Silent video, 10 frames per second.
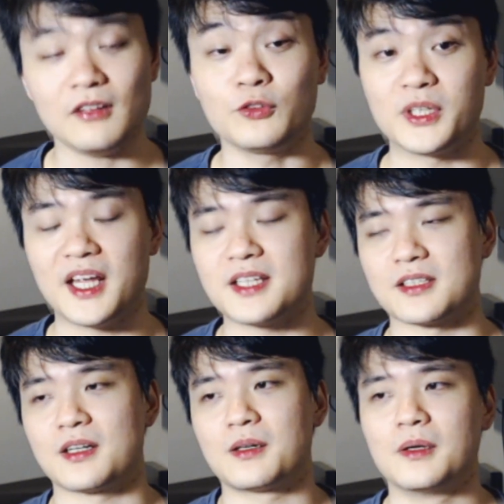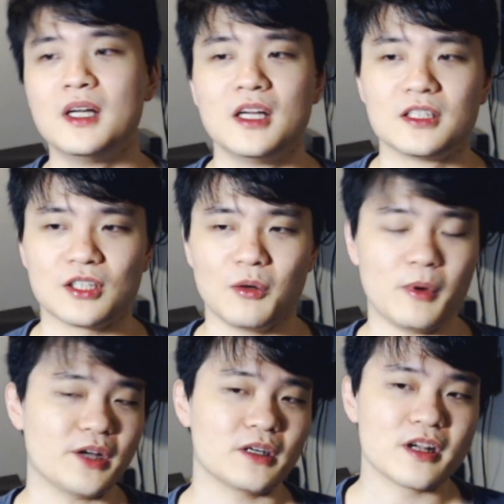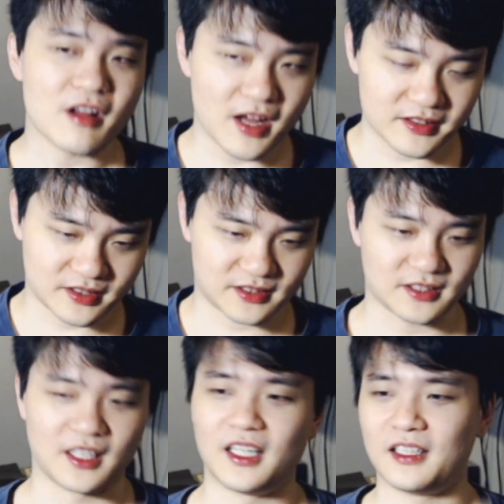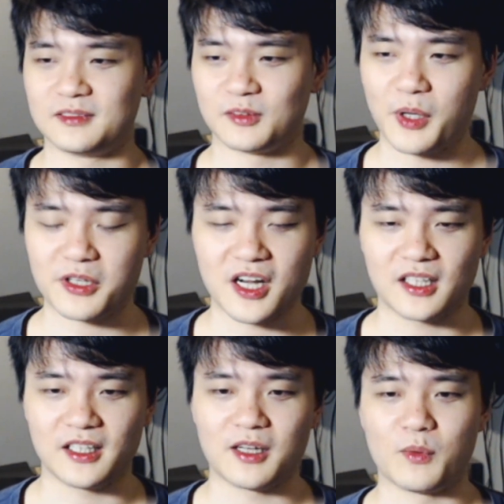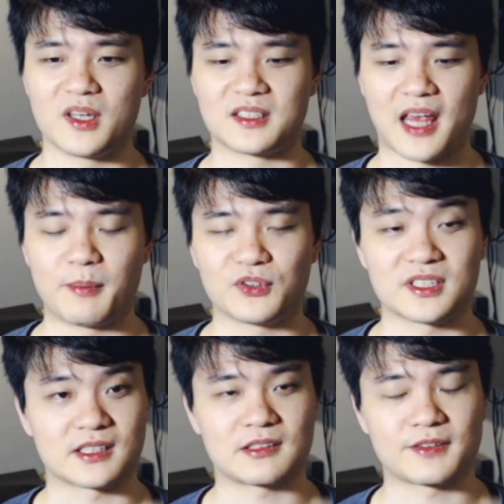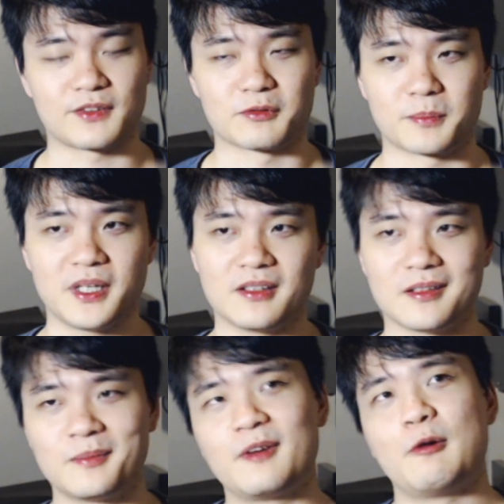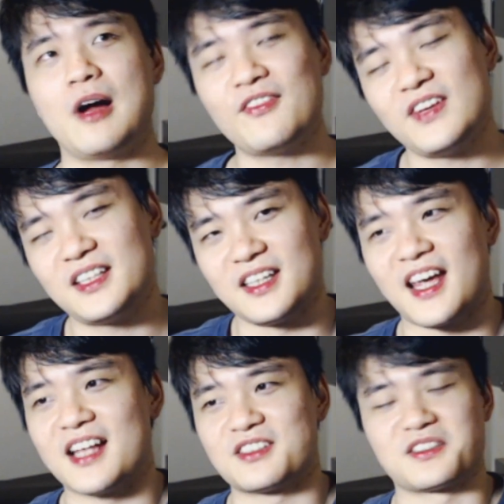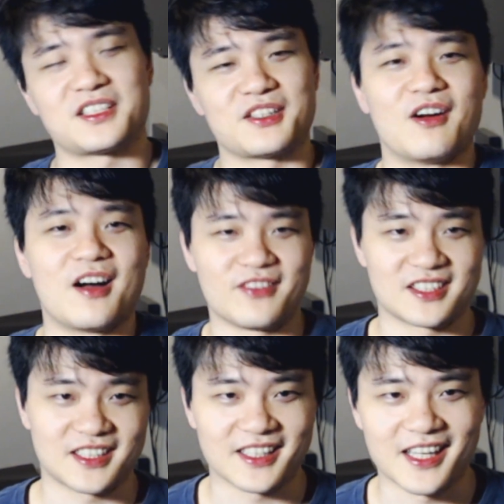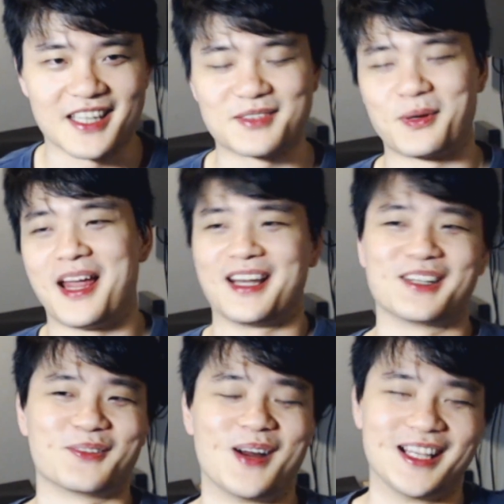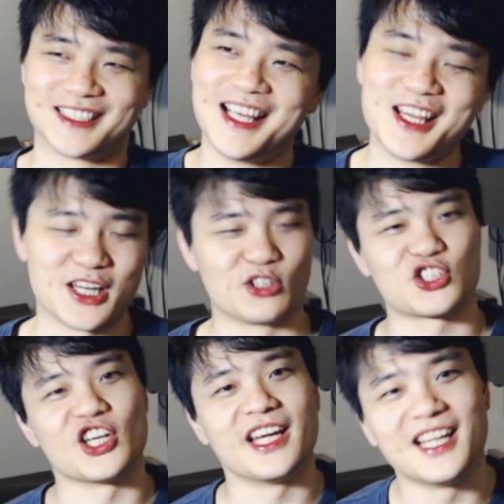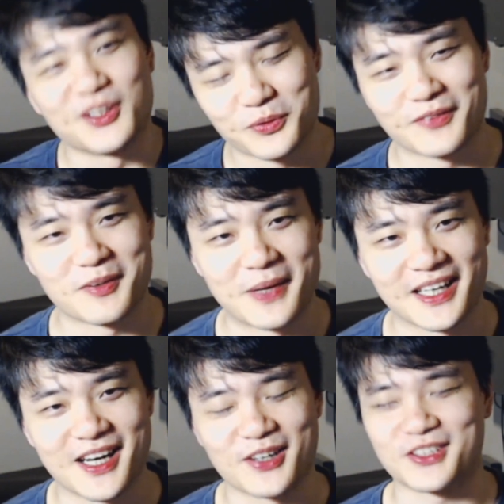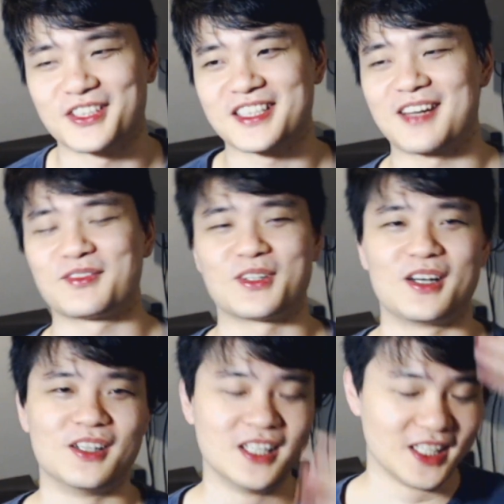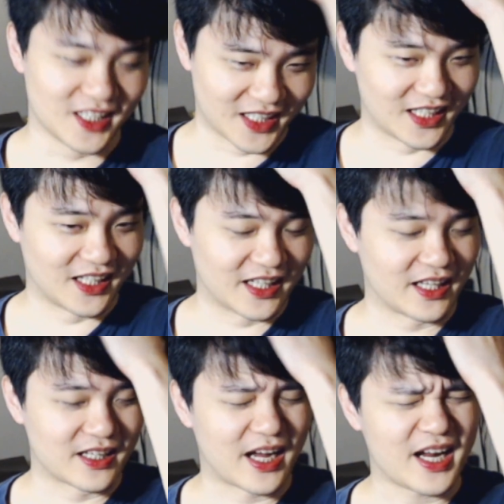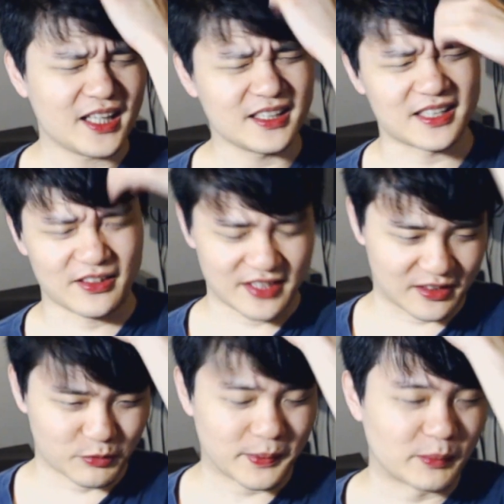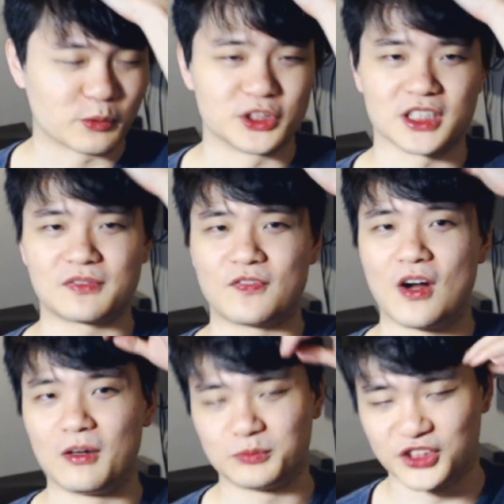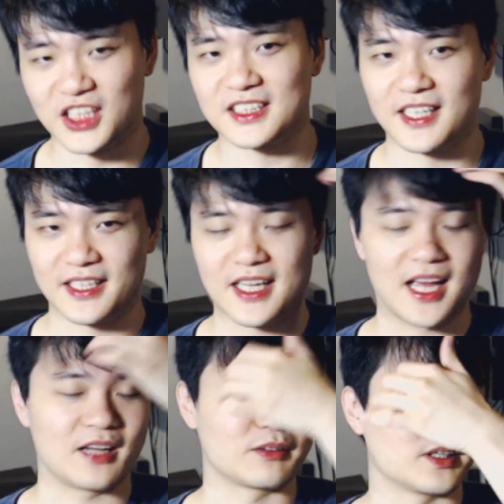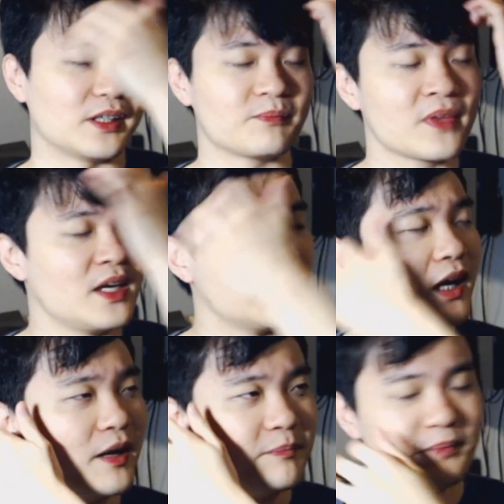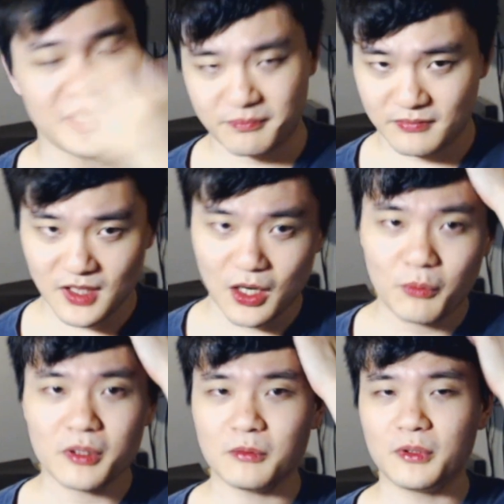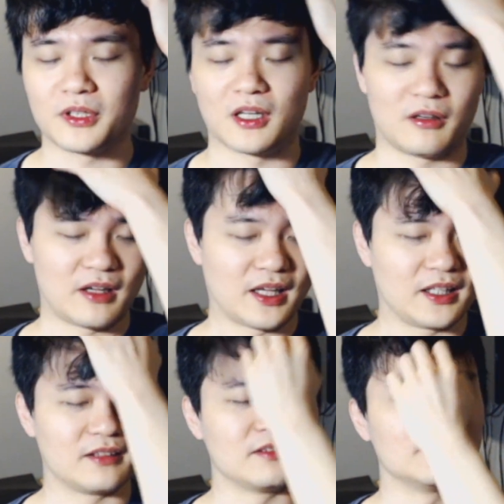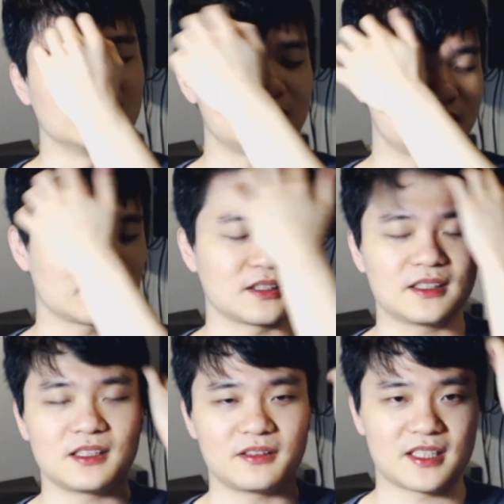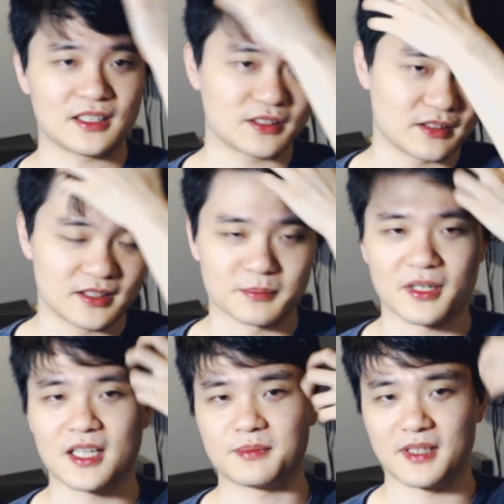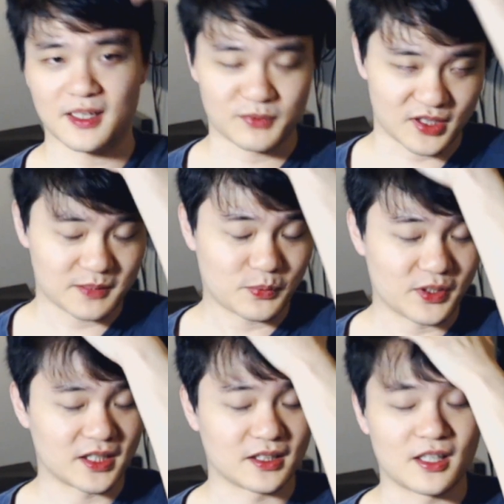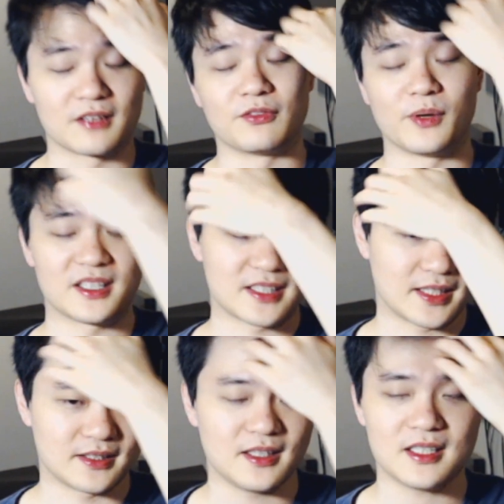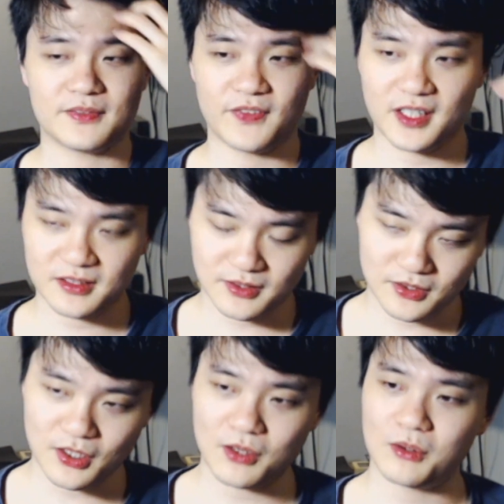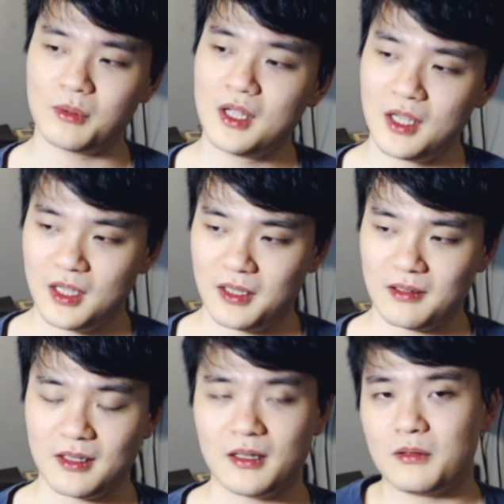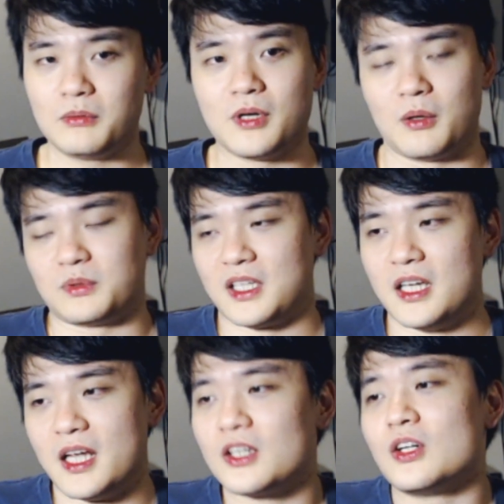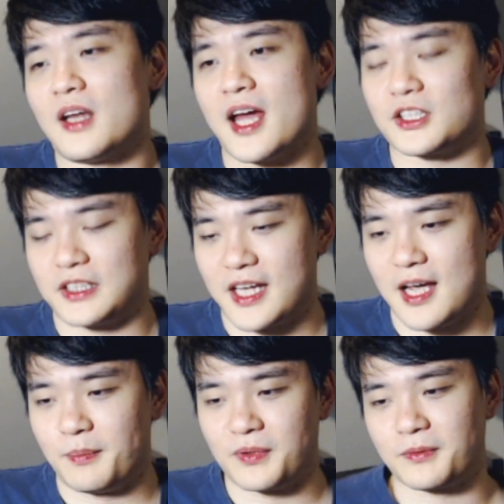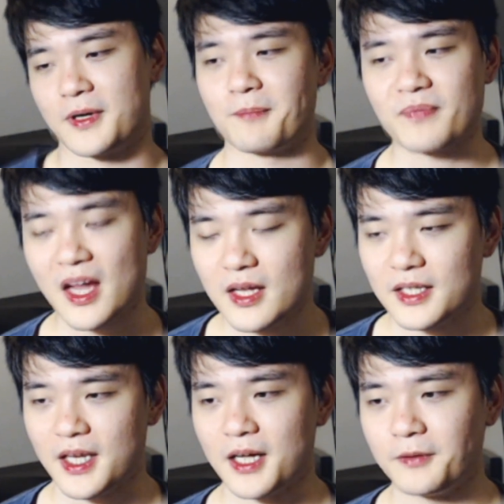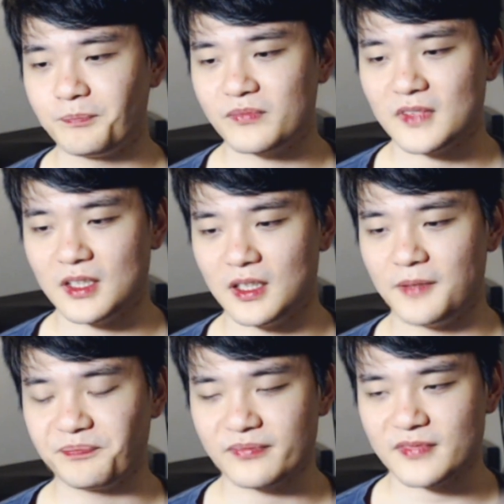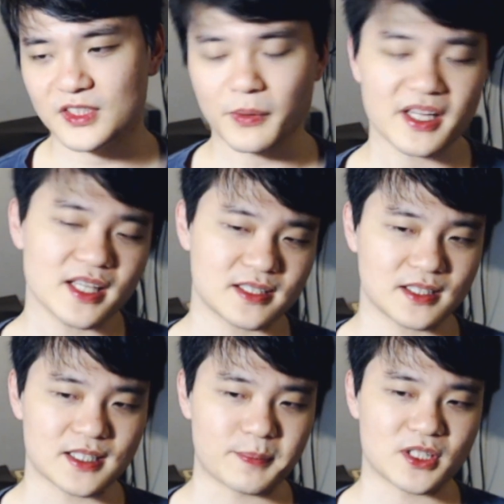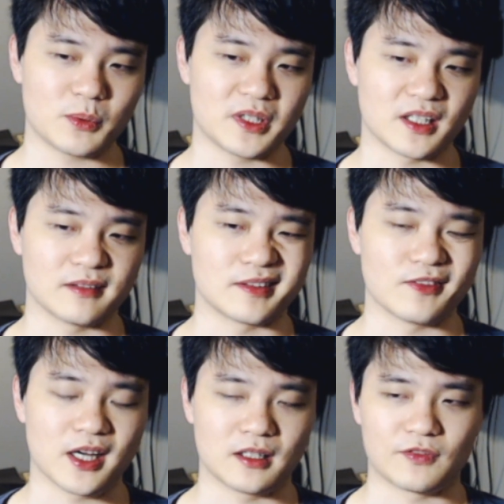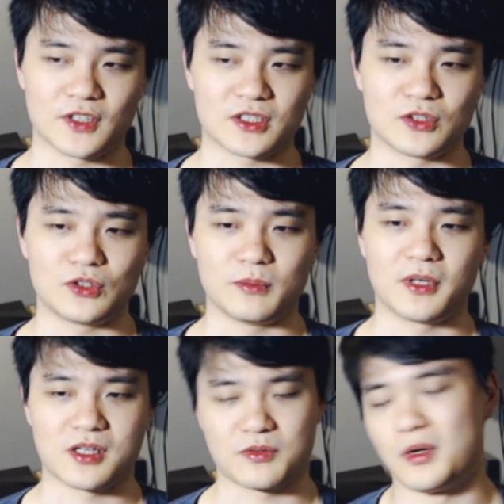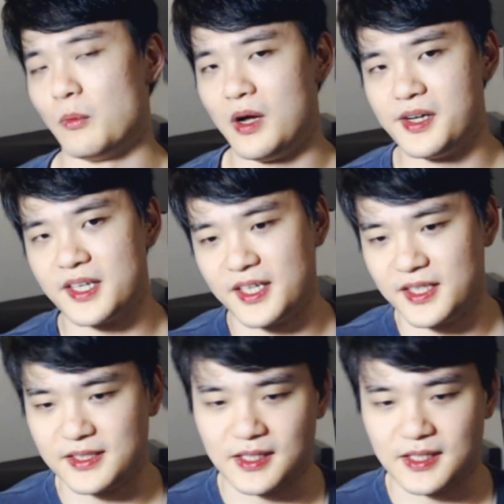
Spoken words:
3 days ago. So whether or not Lena was able to successfully repel them, well, I think the answer is still obviously yes, right? Otherwise, you know, she is one of the main characters after all. And I highly doubt that the Republic would just fall just like that, right? But, you know, we'll know. This series has certainly surprised me up to this point in a lot of ways that it does things, so who knows? It could actually happen, right? Now, so I guess this episode we can divide it first into two parts as well. One is